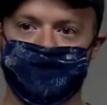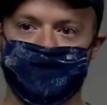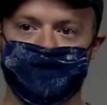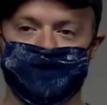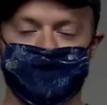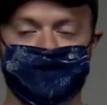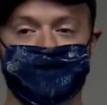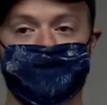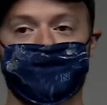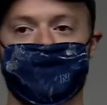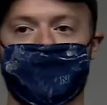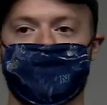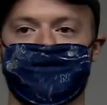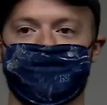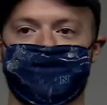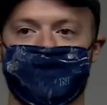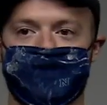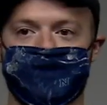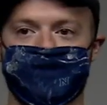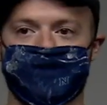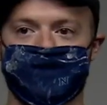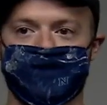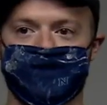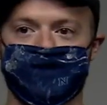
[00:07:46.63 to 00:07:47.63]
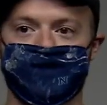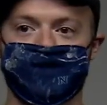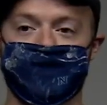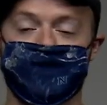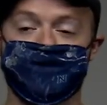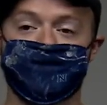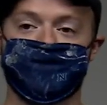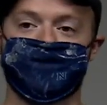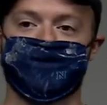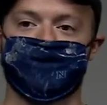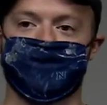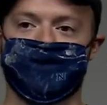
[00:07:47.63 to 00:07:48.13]
like you might find on an
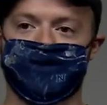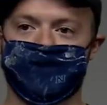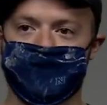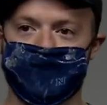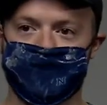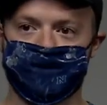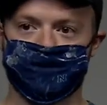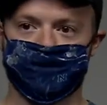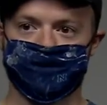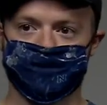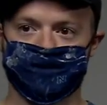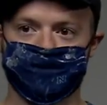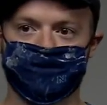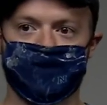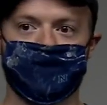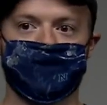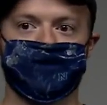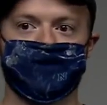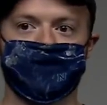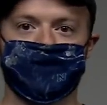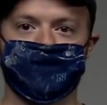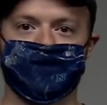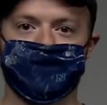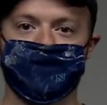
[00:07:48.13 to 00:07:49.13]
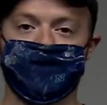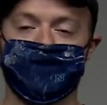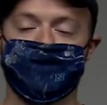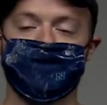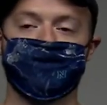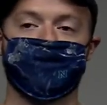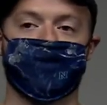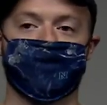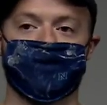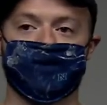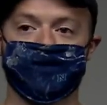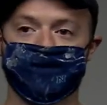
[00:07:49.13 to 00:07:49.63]
instrument cable to plug in a
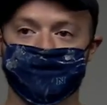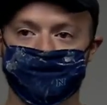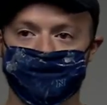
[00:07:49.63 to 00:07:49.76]
keyboard.